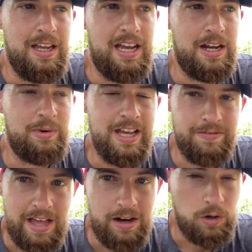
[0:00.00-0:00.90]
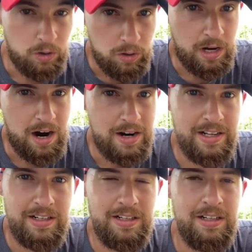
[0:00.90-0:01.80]
And we have that whole
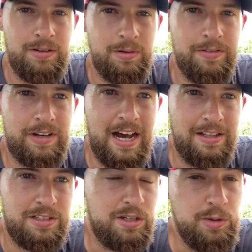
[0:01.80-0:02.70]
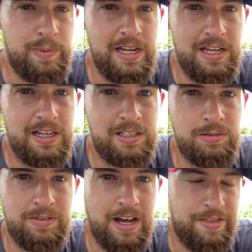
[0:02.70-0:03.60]
garden. We've got 2 pigs.
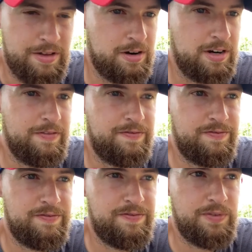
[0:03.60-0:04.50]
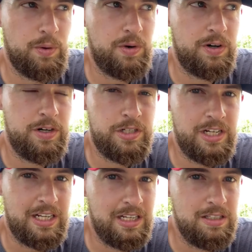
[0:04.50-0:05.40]
We've got 34
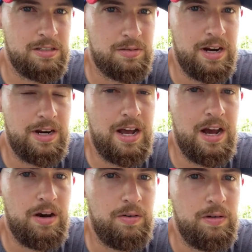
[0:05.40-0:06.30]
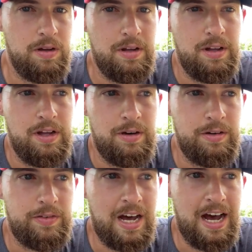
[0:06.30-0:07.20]
chickens right now.
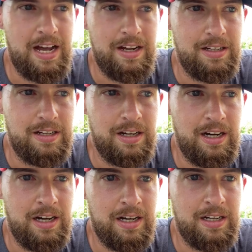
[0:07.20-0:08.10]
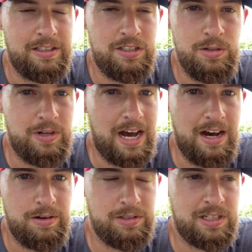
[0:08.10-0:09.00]
We've got 2
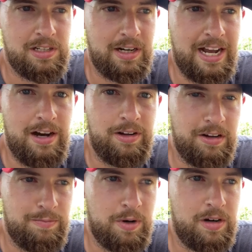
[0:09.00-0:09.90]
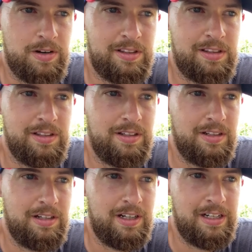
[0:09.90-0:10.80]
cows because our cow gave birth,
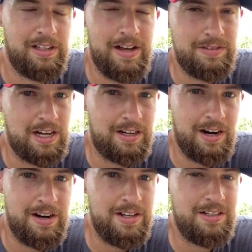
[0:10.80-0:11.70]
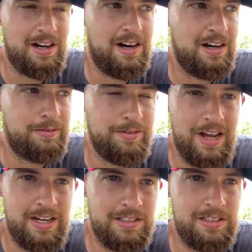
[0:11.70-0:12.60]
a livestock guardian dog. We've
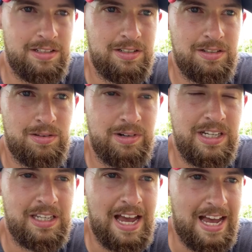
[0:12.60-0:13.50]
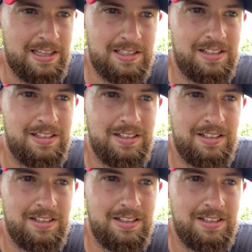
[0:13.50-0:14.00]
added 3 cats.